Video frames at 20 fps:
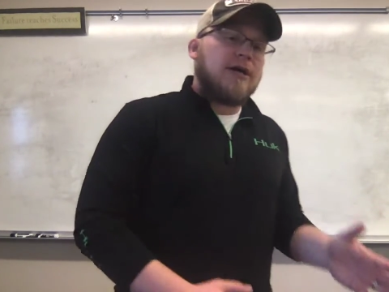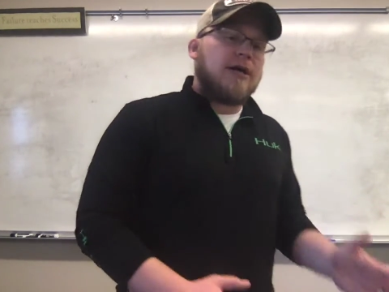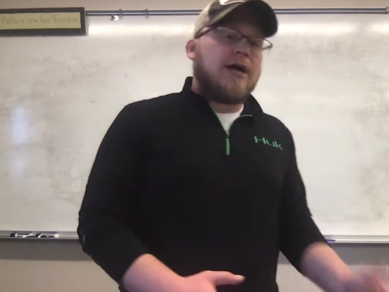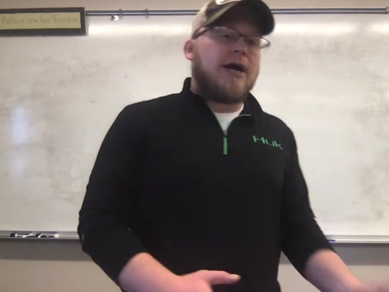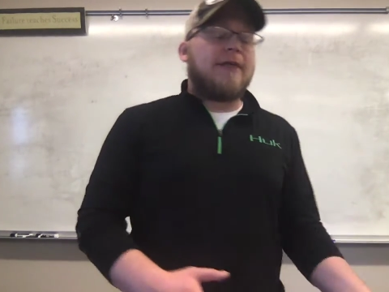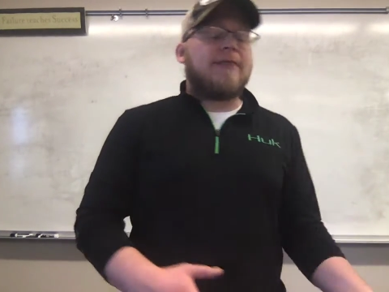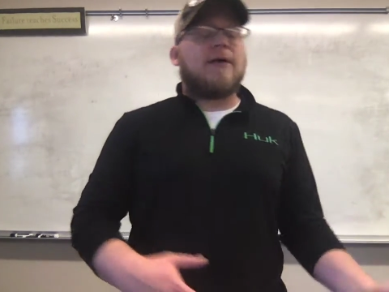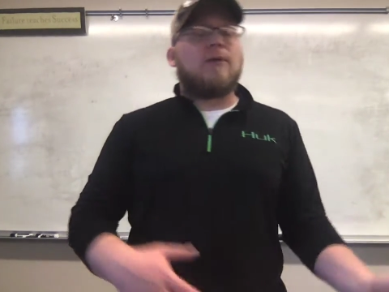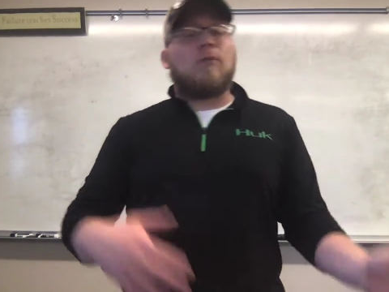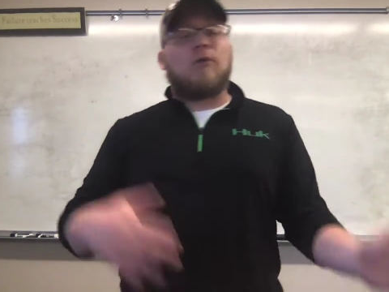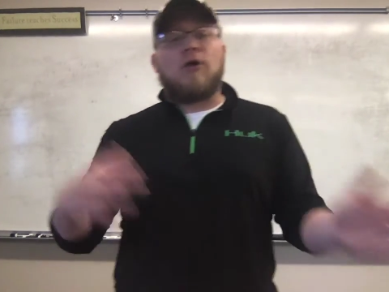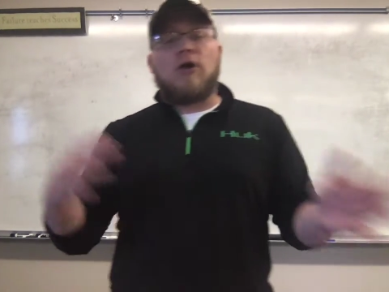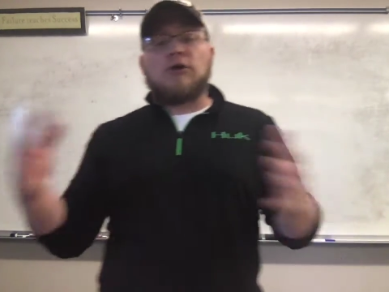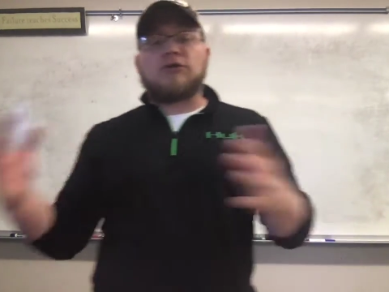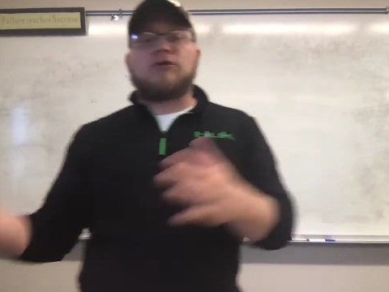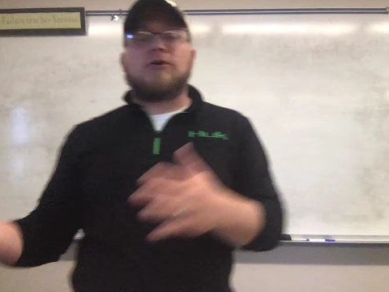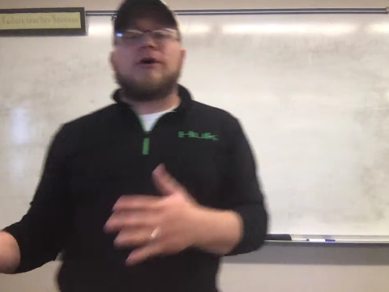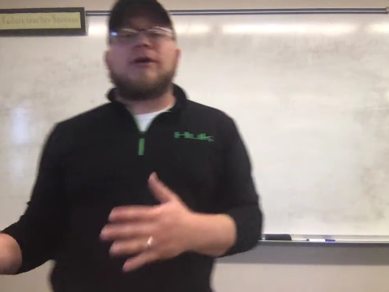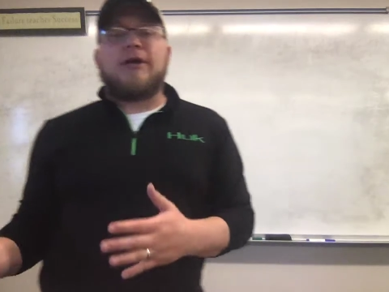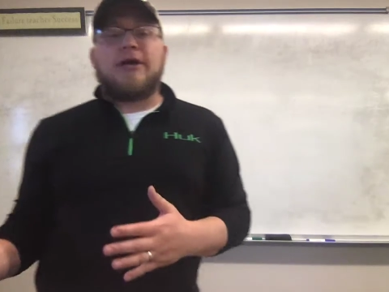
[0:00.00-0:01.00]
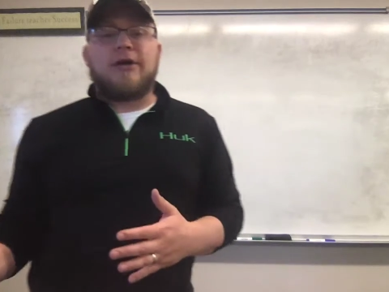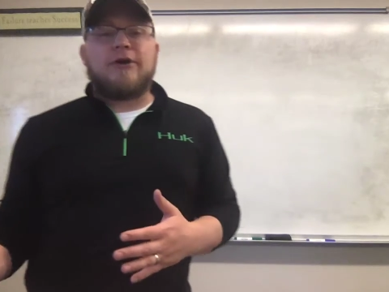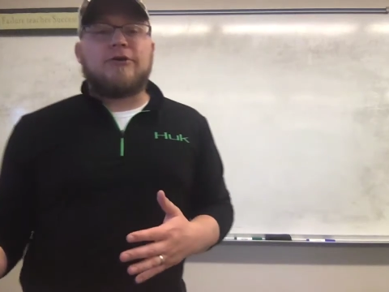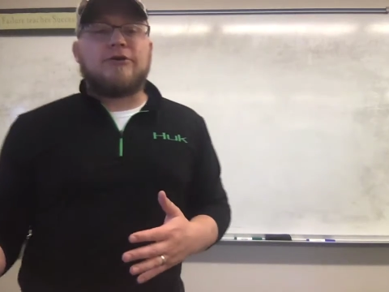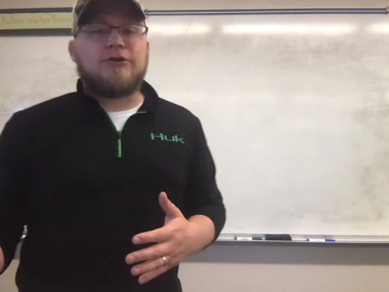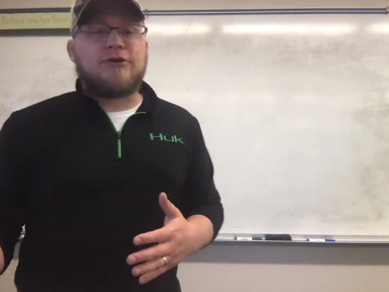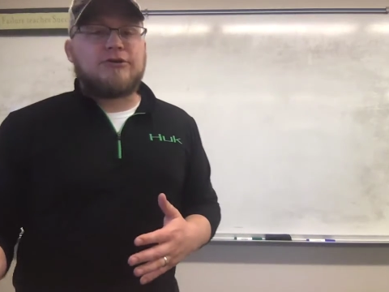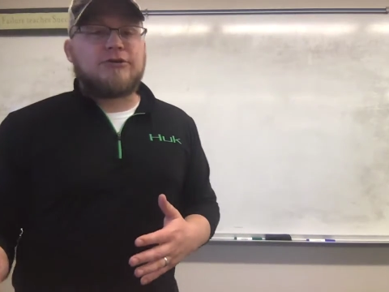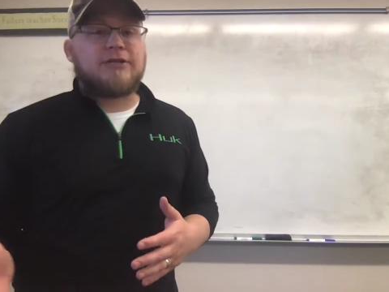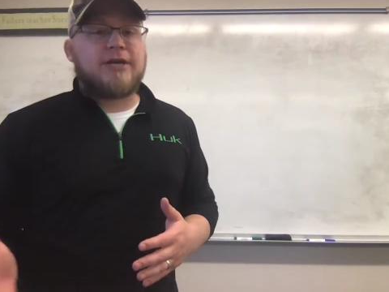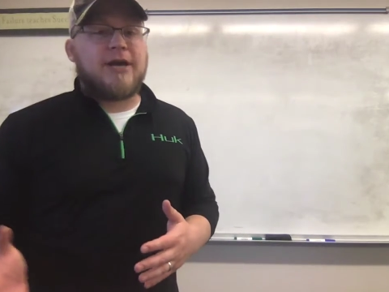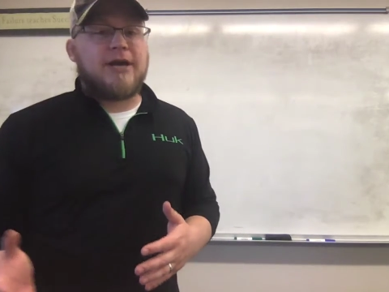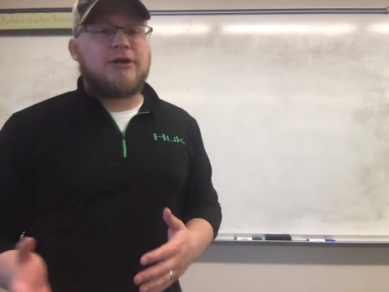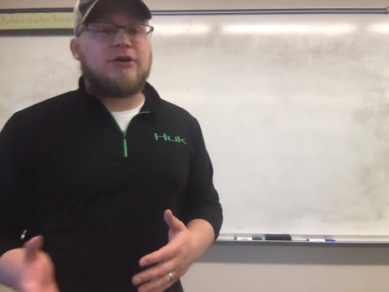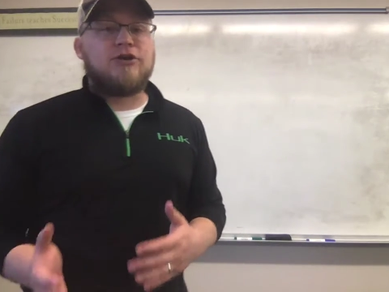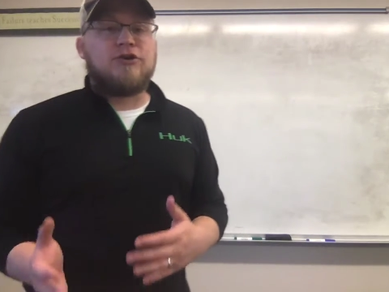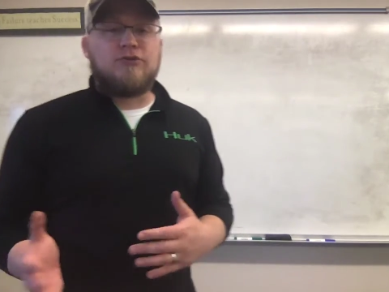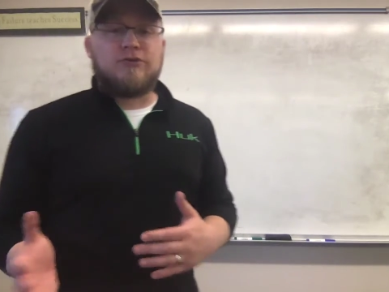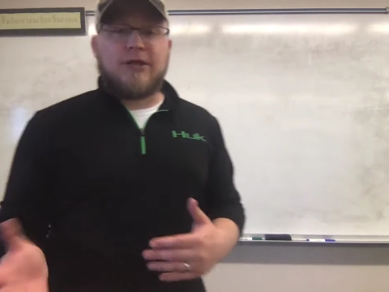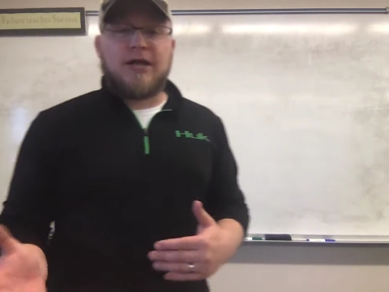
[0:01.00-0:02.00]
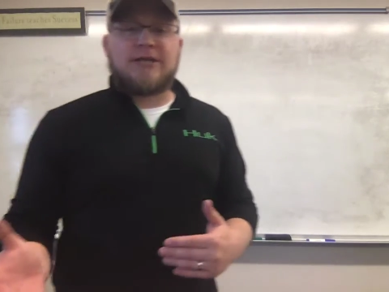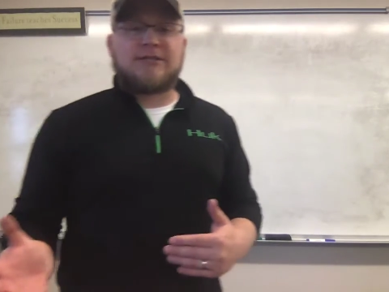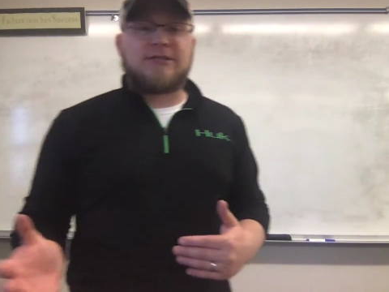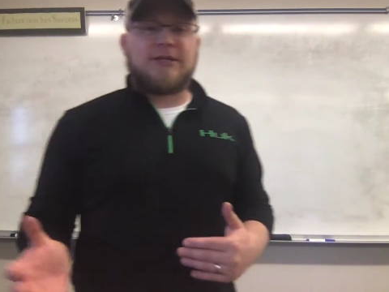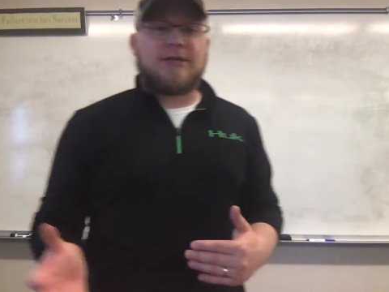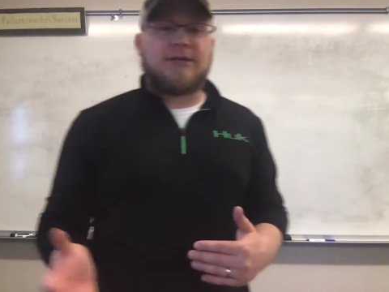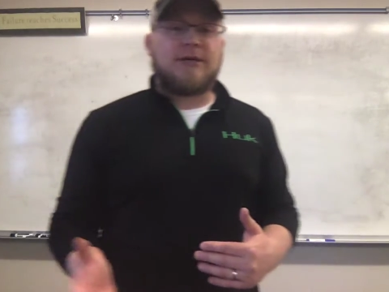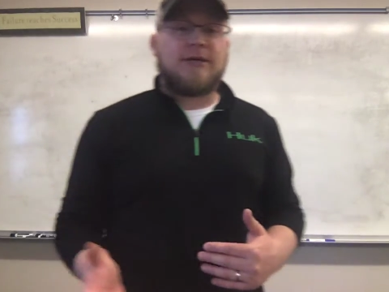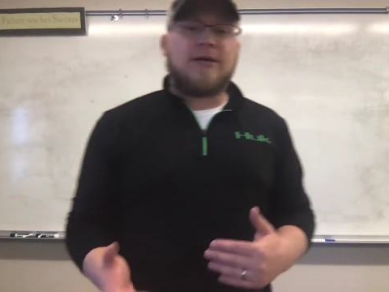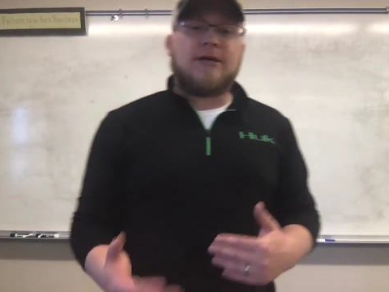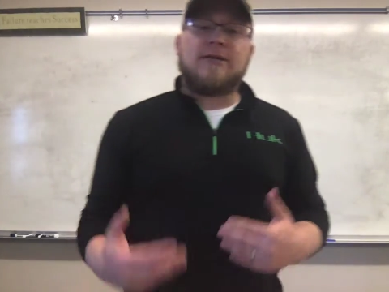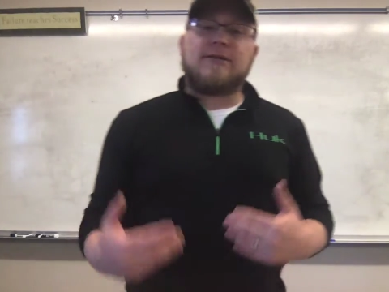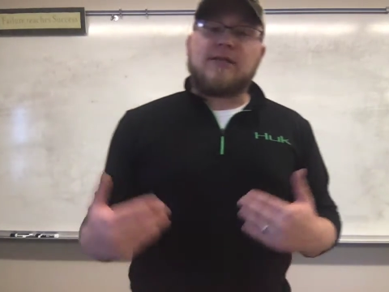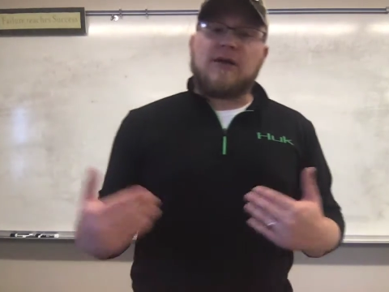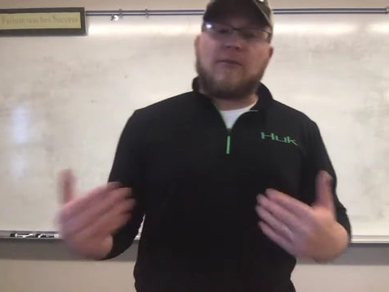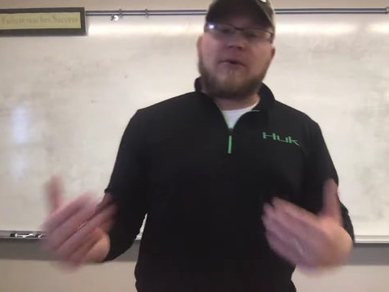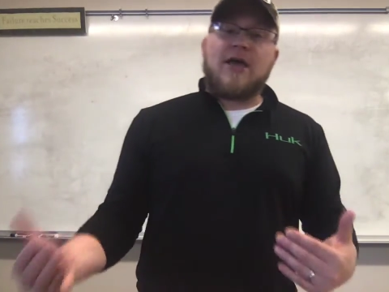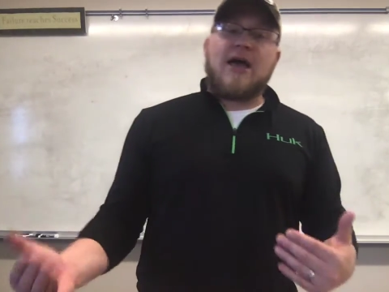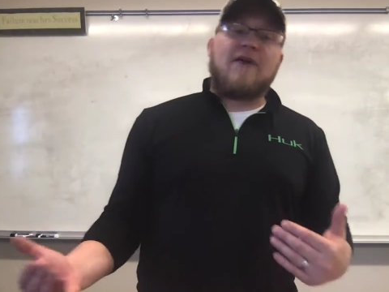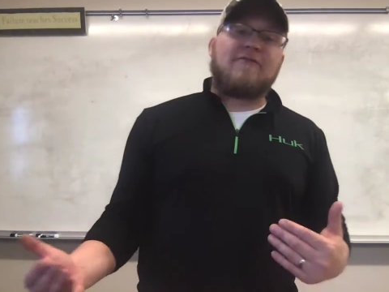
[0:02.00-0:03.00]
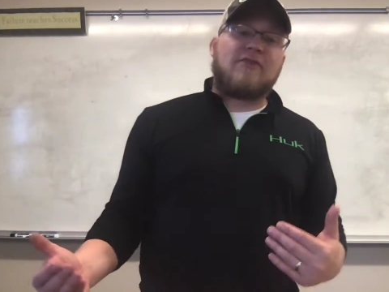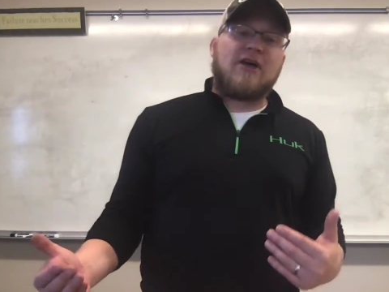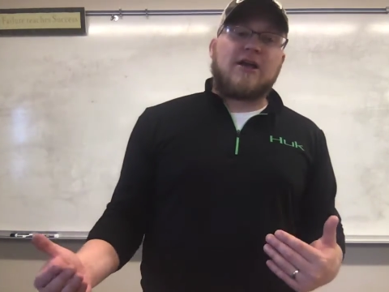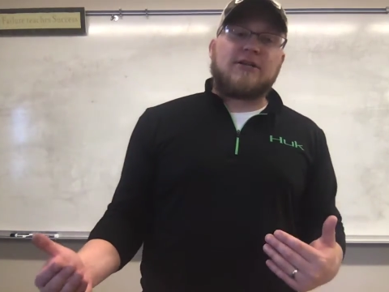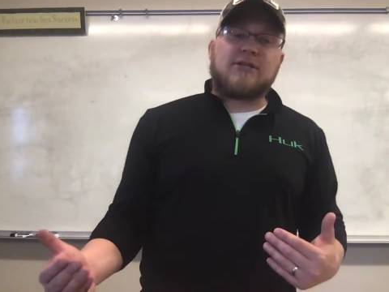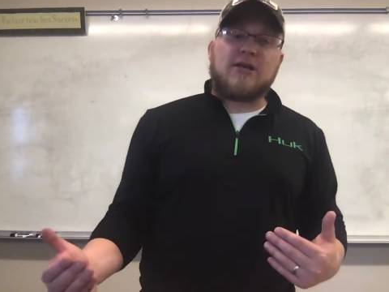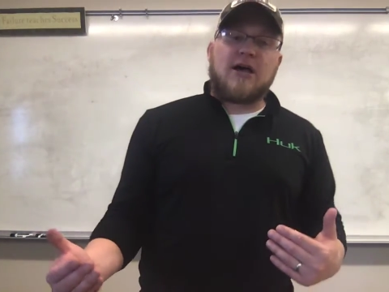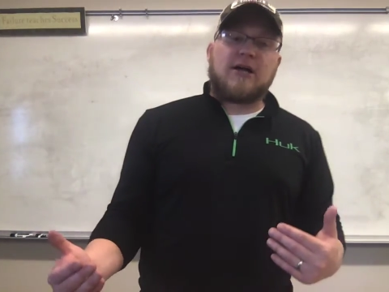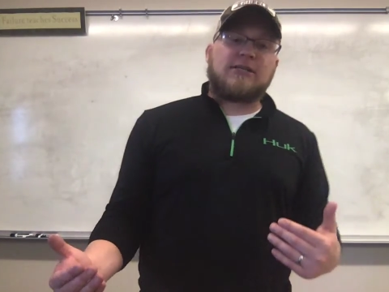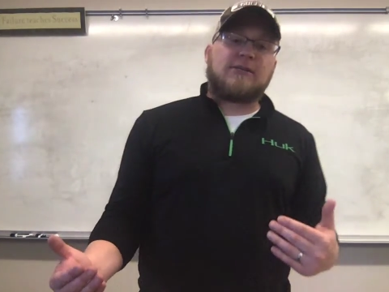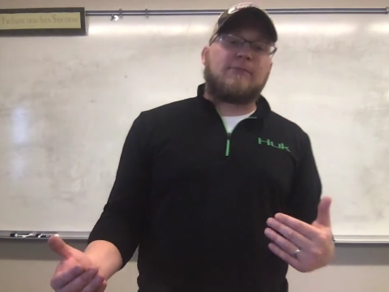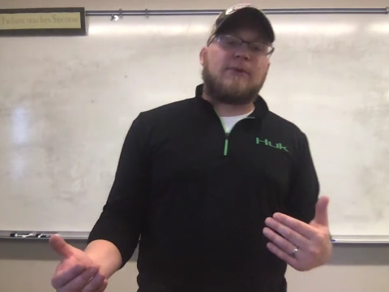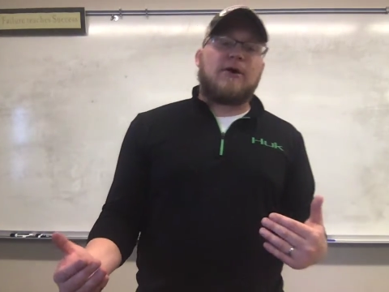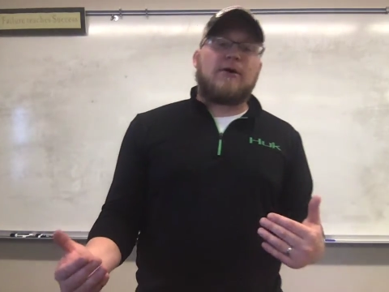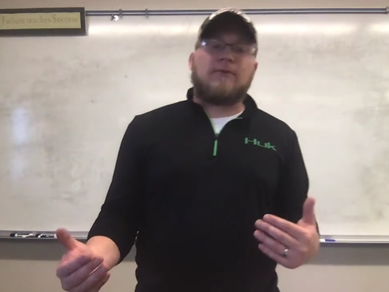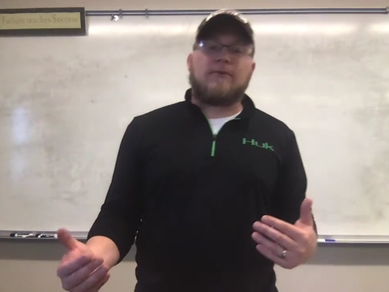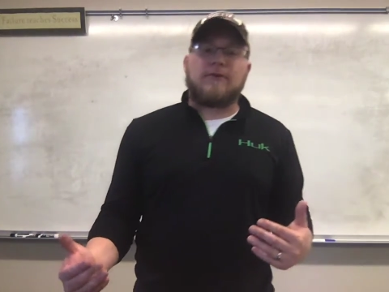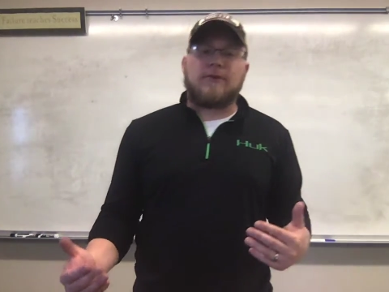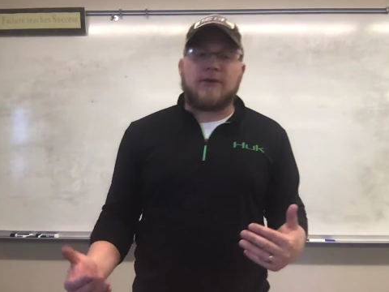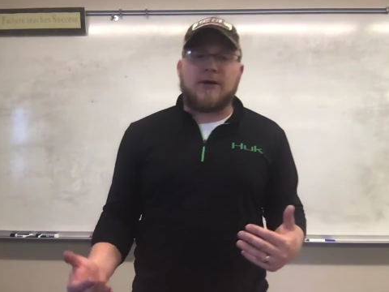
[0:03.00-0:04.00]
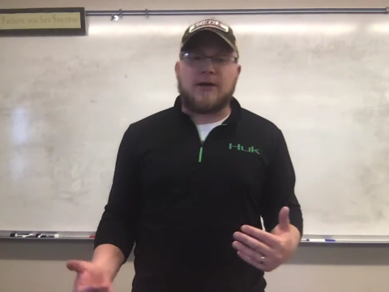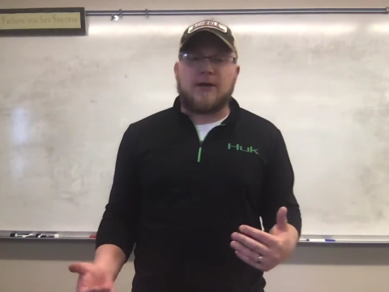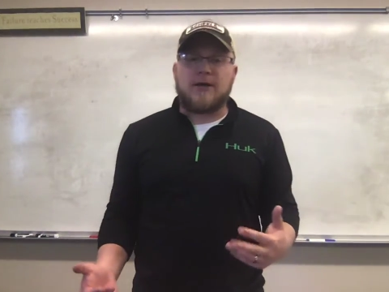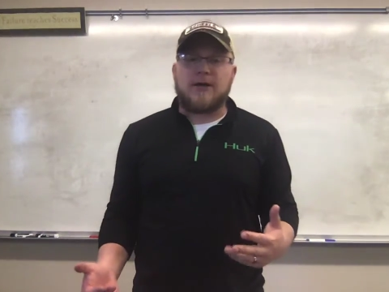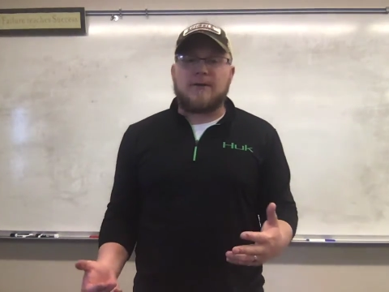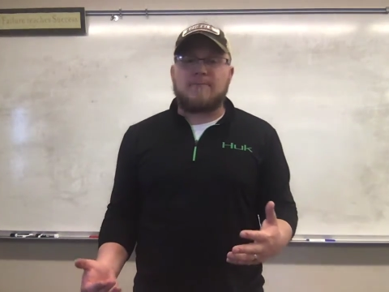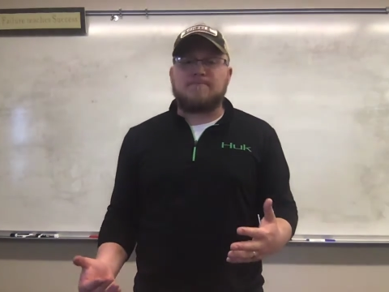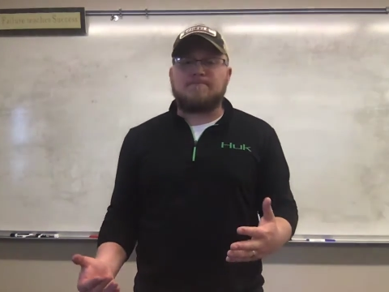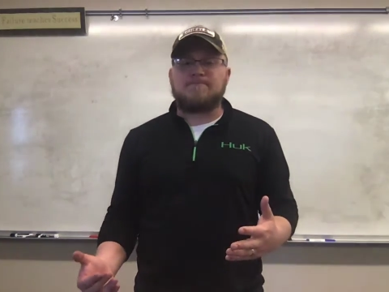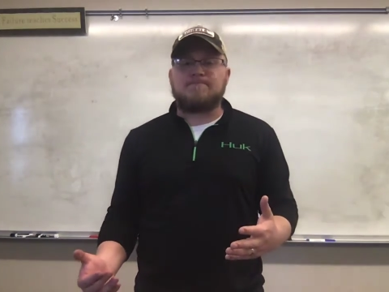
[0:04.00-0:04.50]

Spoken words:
And then we're also going to introduce a new lesson that we have not talked about, and